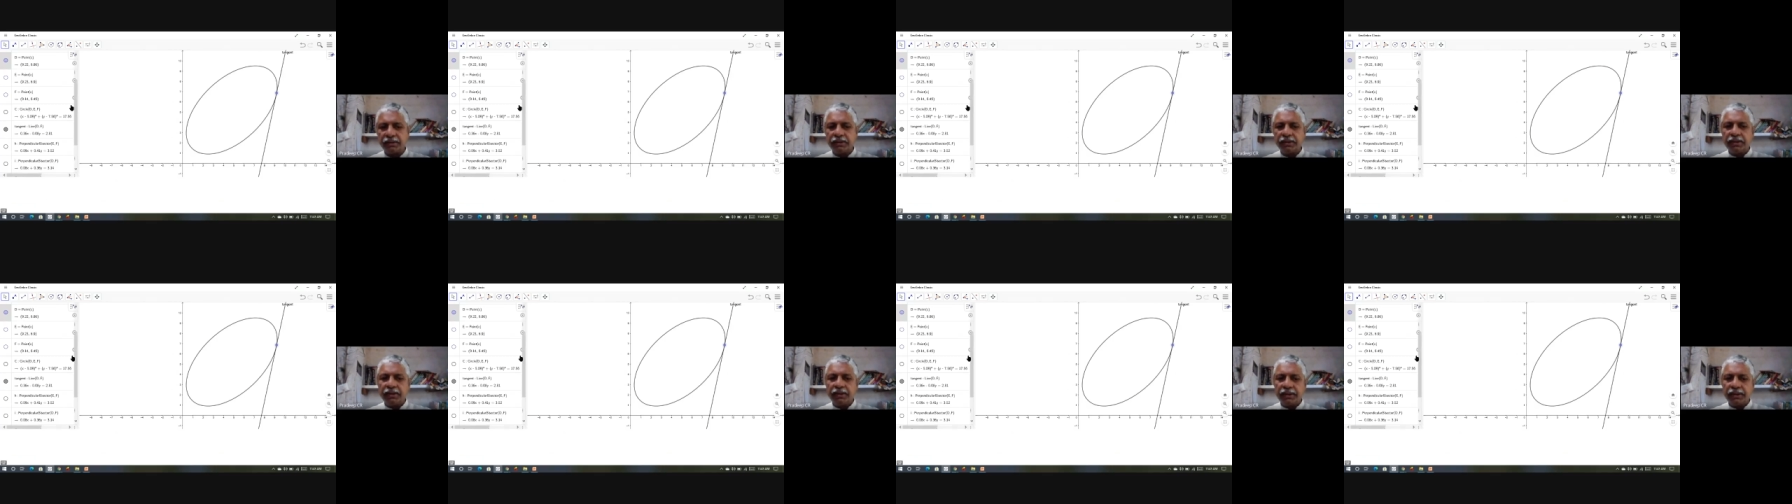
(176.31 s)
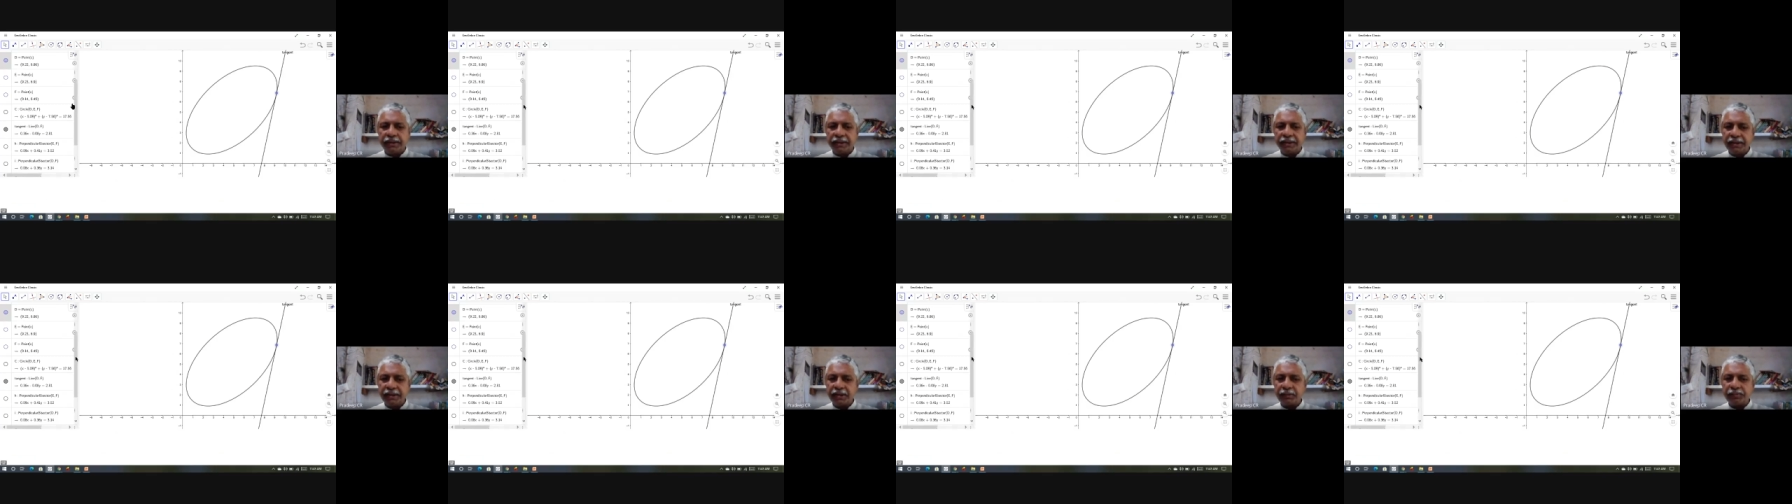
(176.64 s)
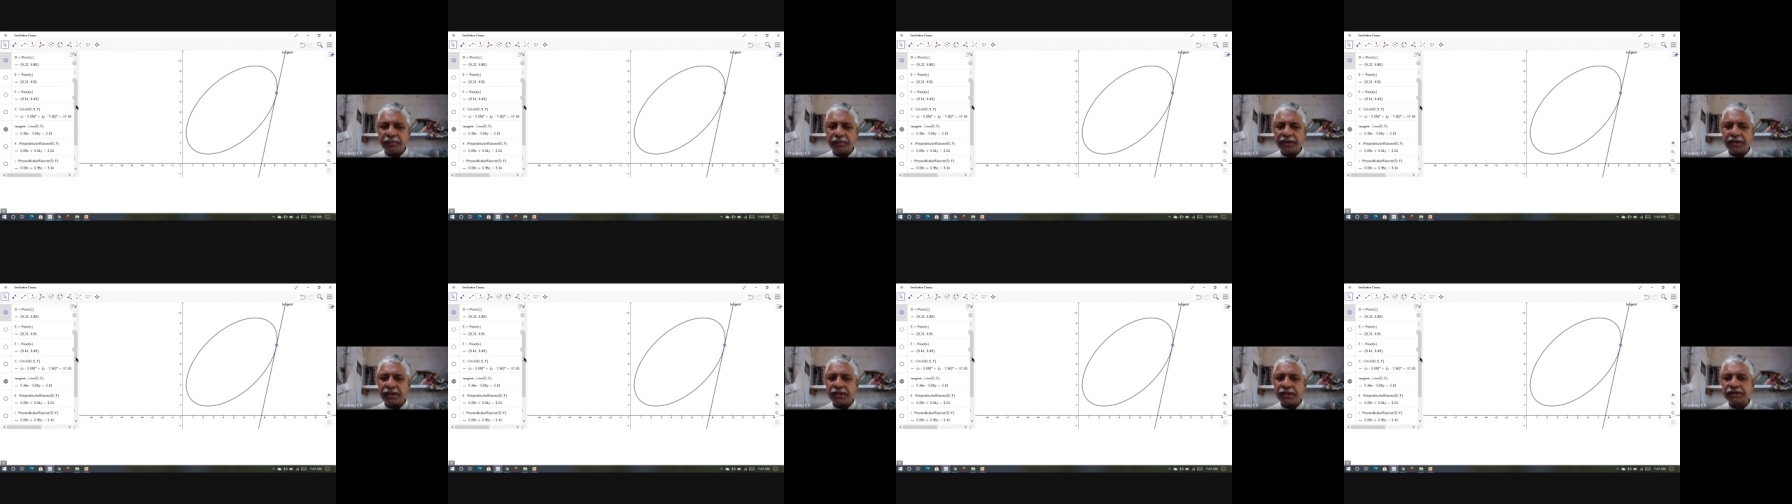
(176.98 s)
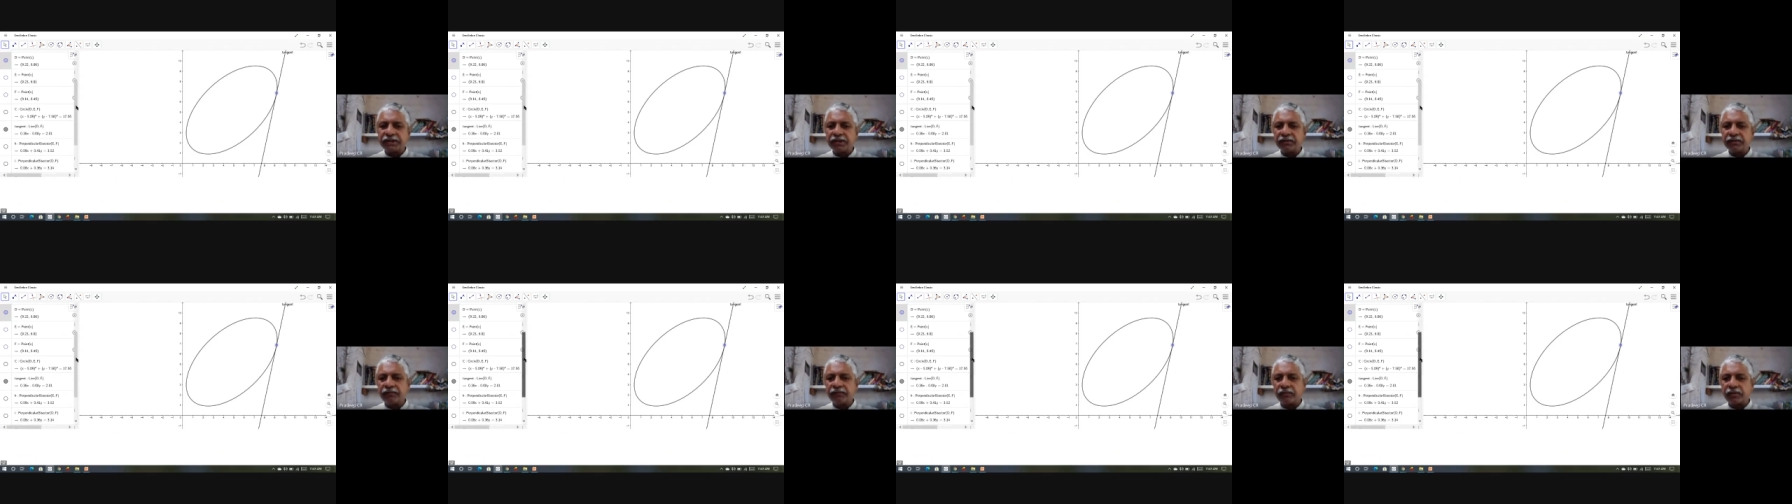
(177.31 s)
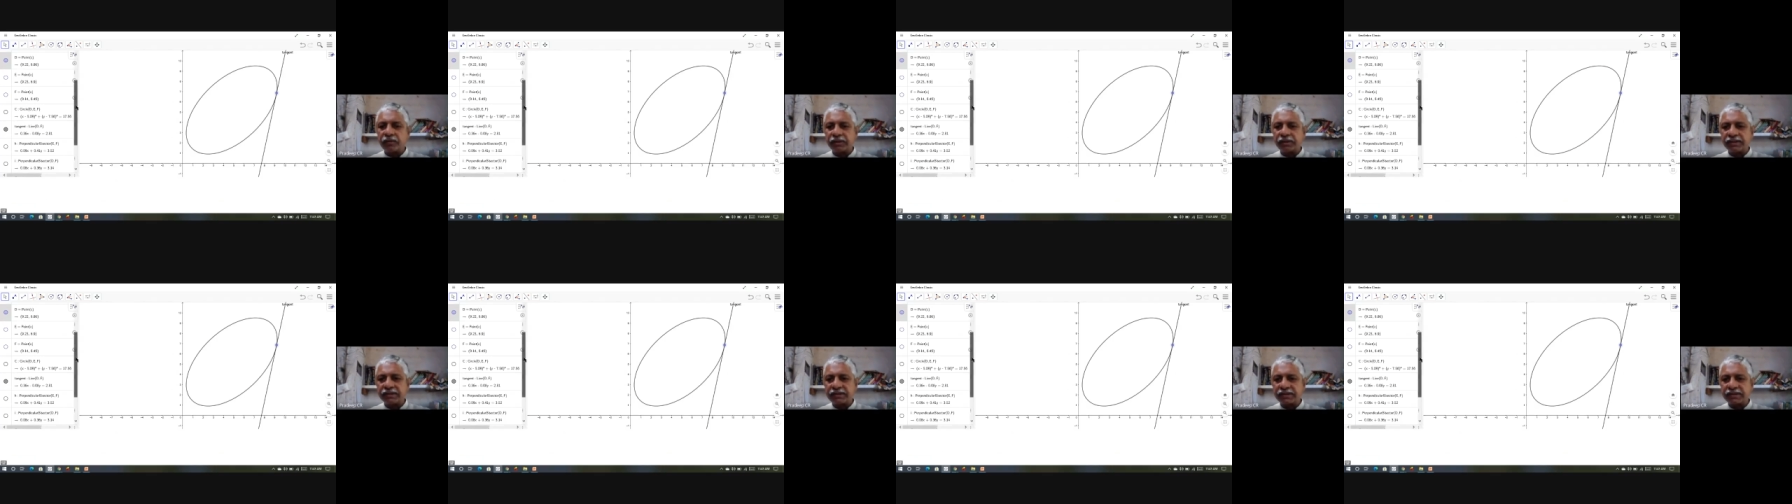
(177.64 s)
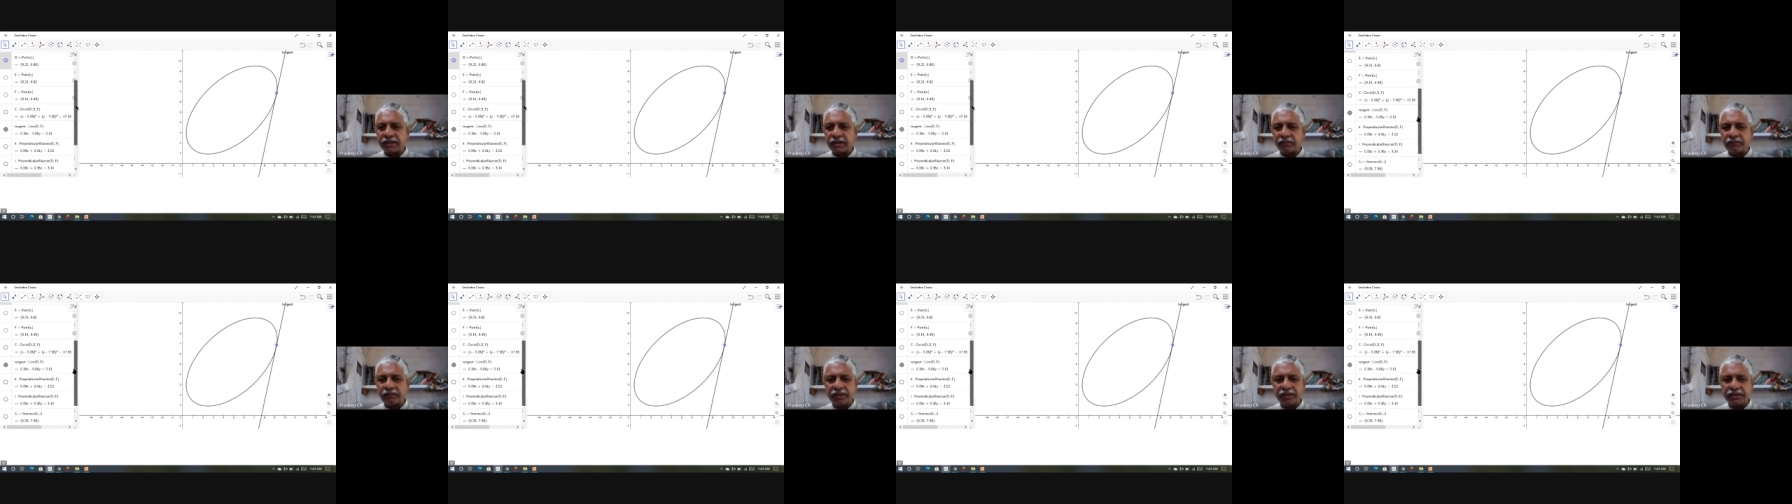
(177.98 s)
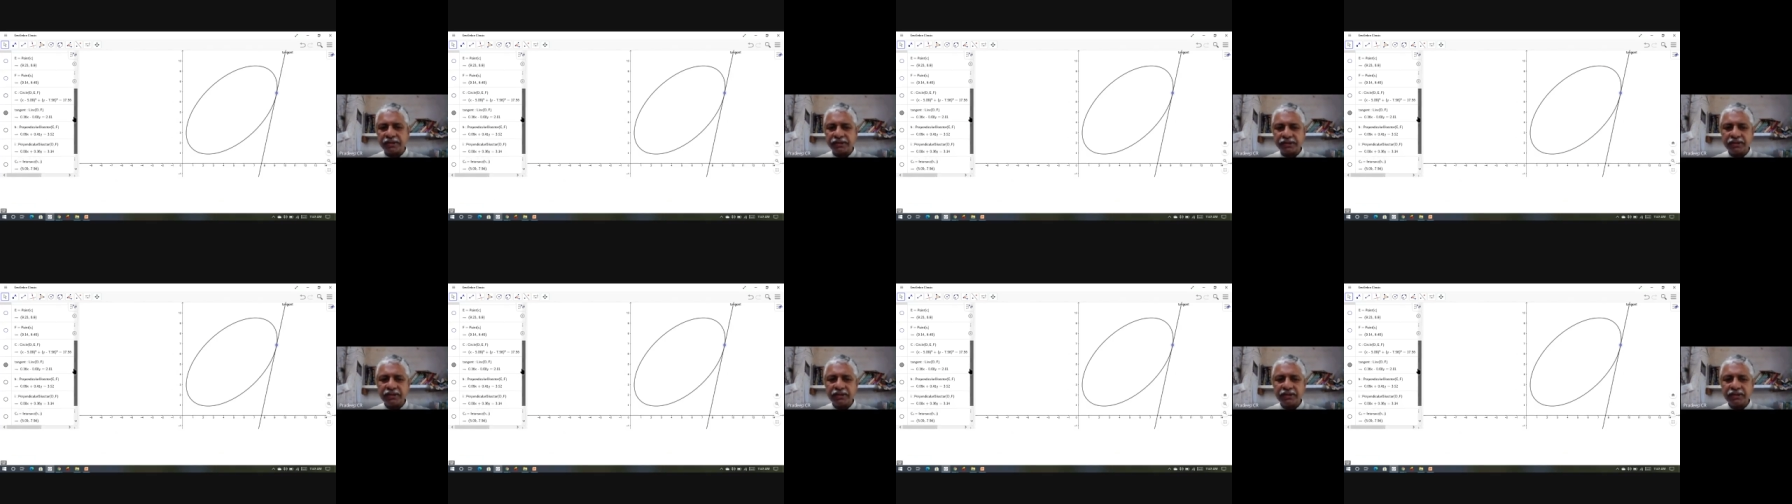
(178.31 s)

interpretation for this curvature